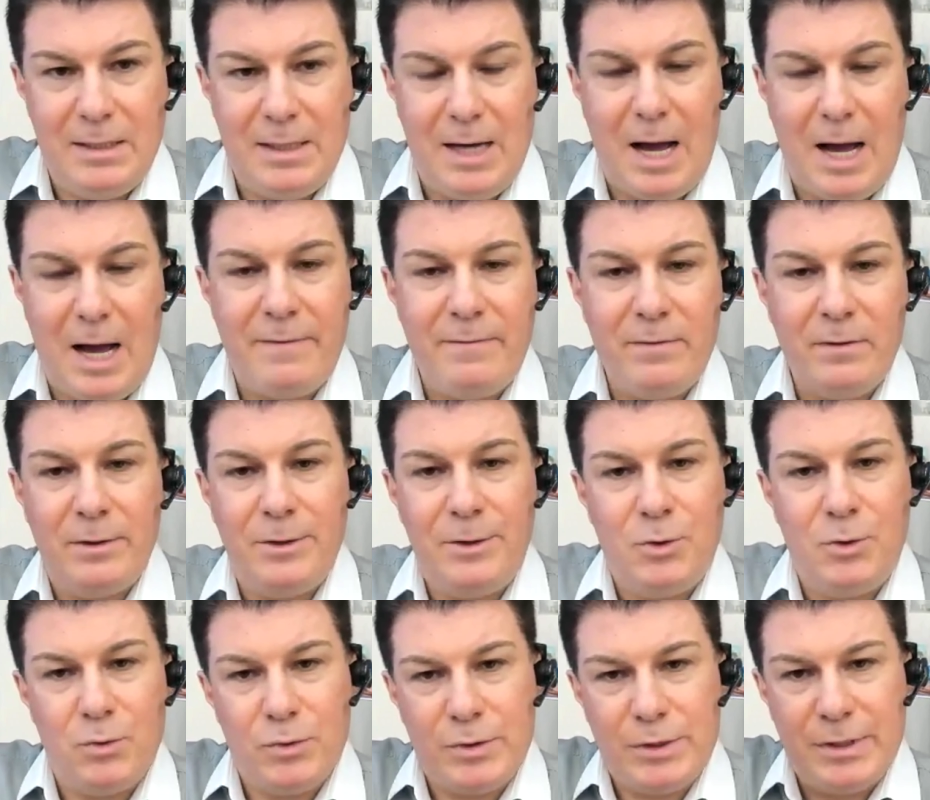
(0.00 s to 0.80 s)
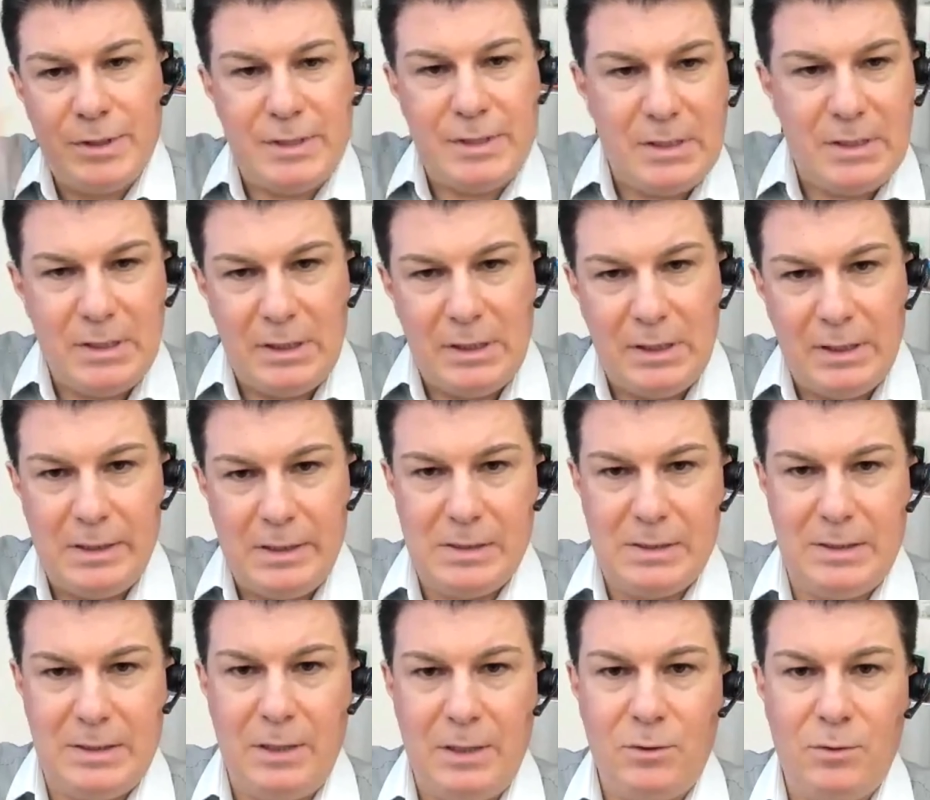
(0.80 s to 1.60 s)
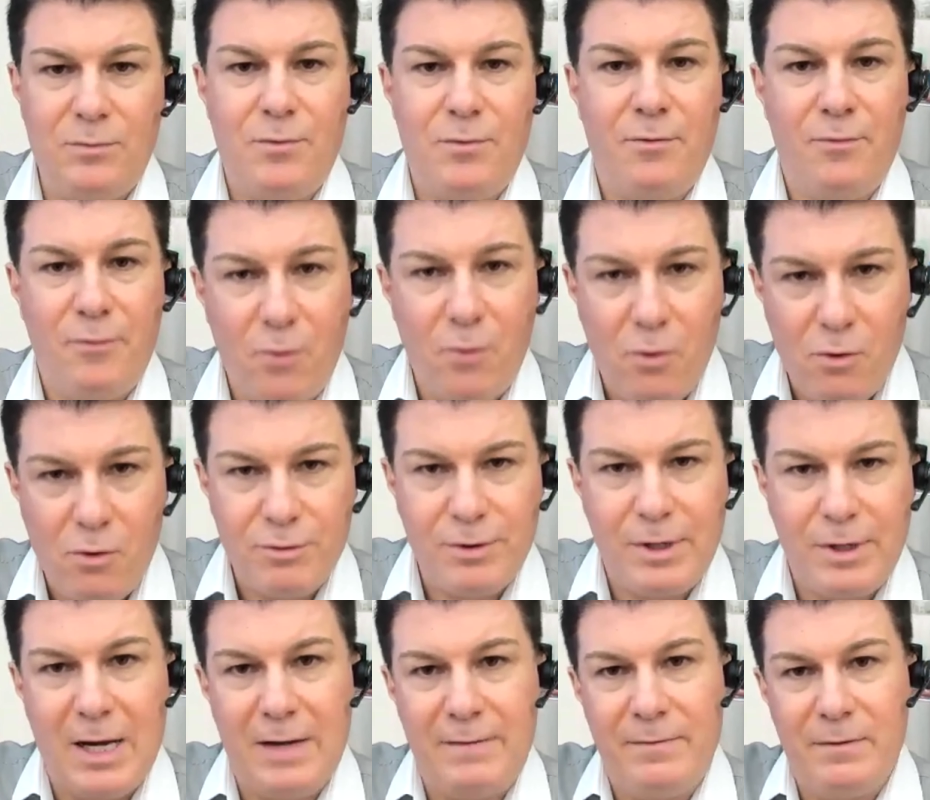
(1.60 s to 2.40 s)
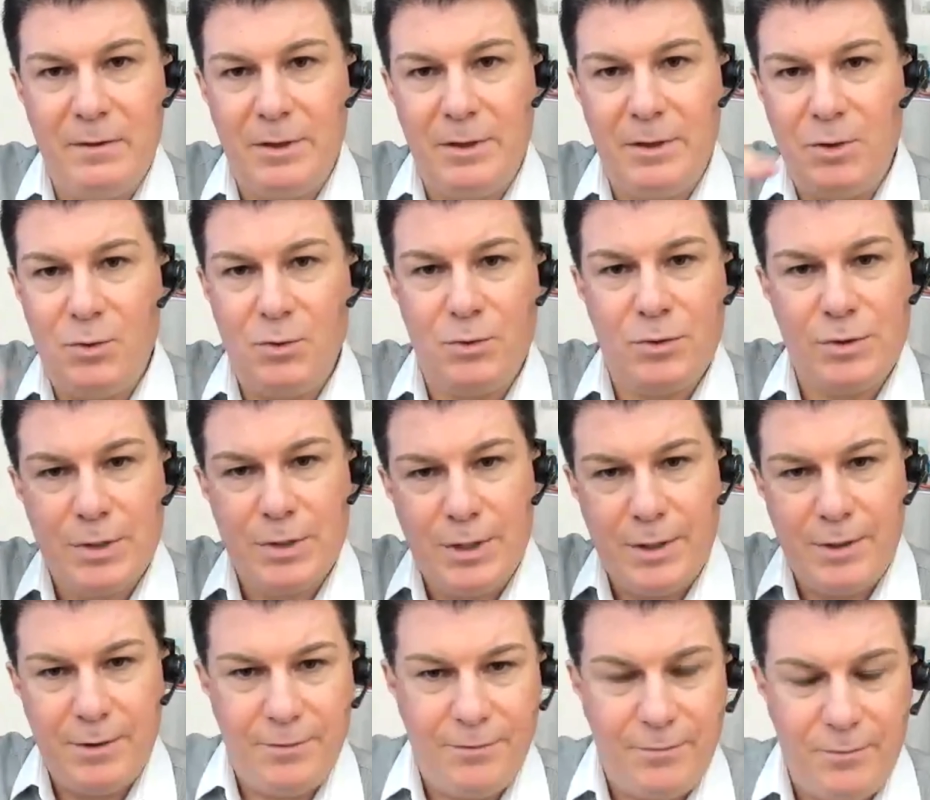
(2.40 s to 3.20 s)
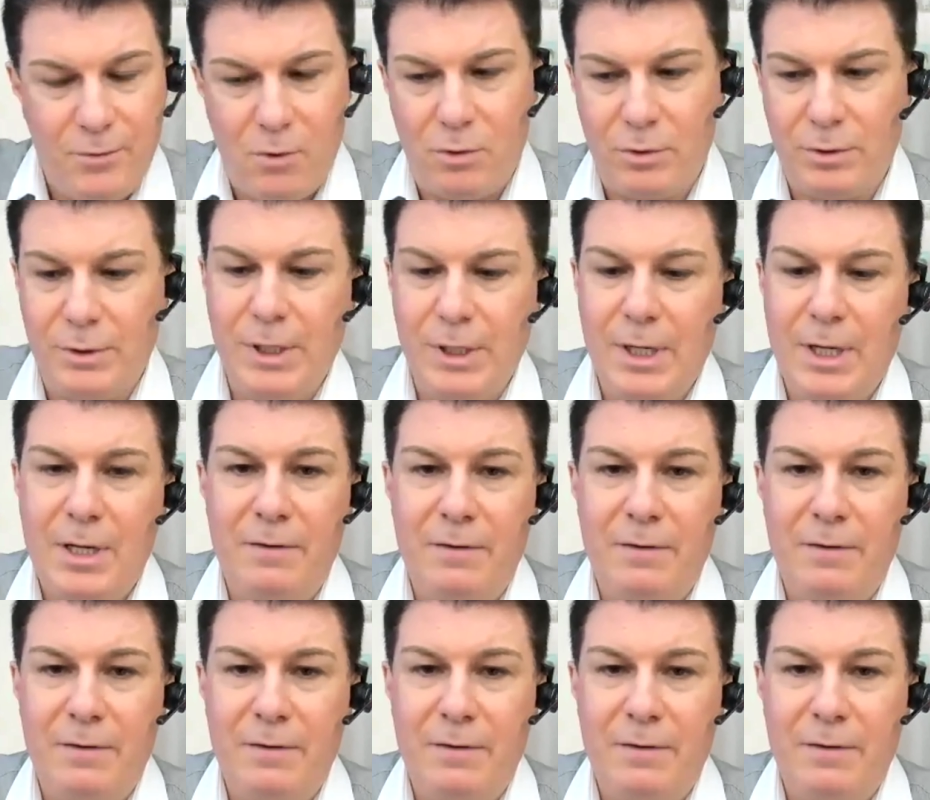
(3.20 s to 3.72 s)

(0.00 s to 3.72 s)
I will use C. Instead of for, I will use for.